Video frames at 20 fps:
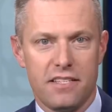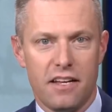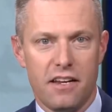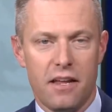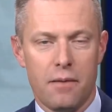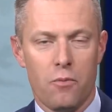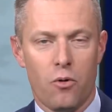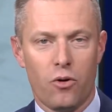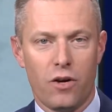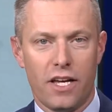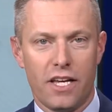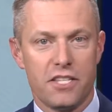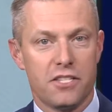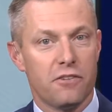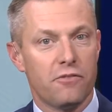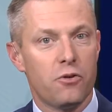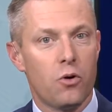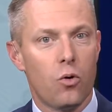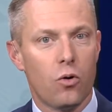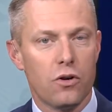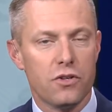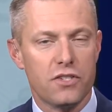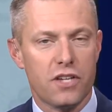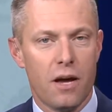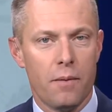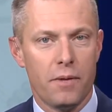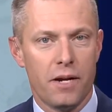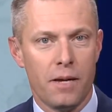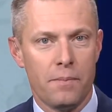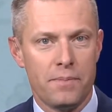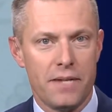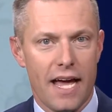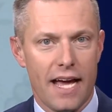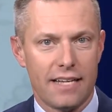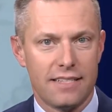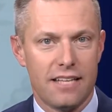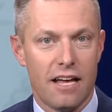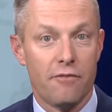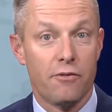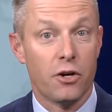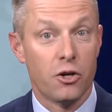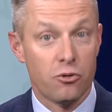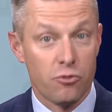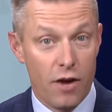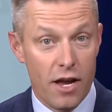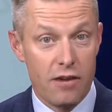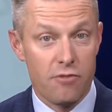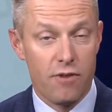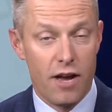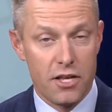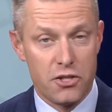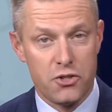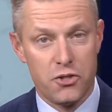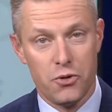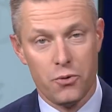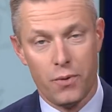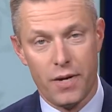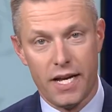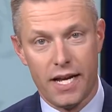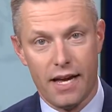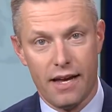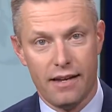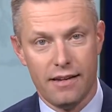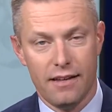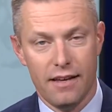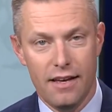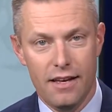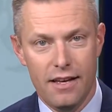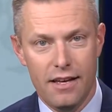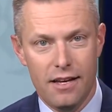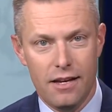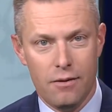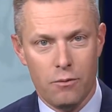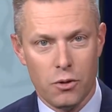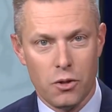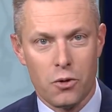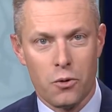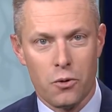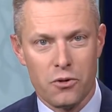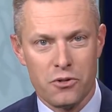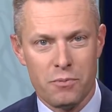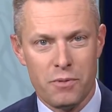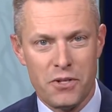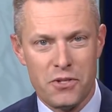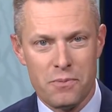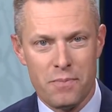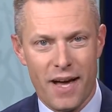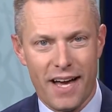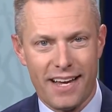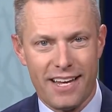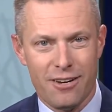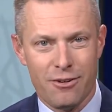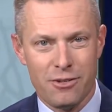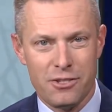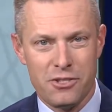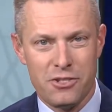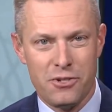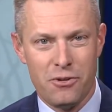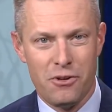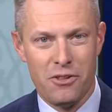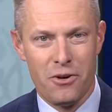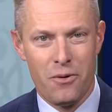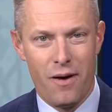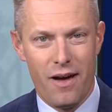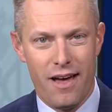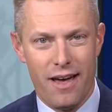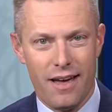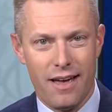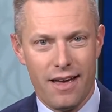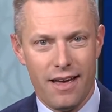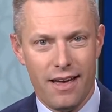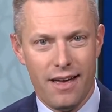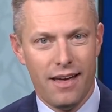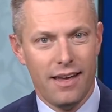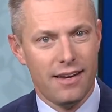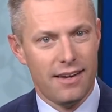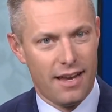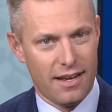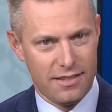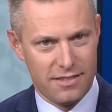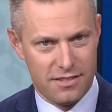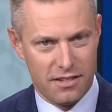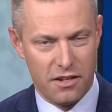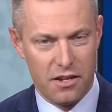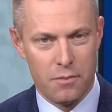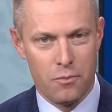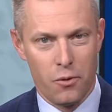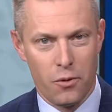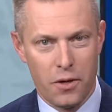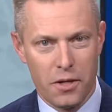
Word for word: Sunday Morning is, of course, coming up next. Have a great rest of your weekend. We'll, of course, meet you back here in Studio A next Sunday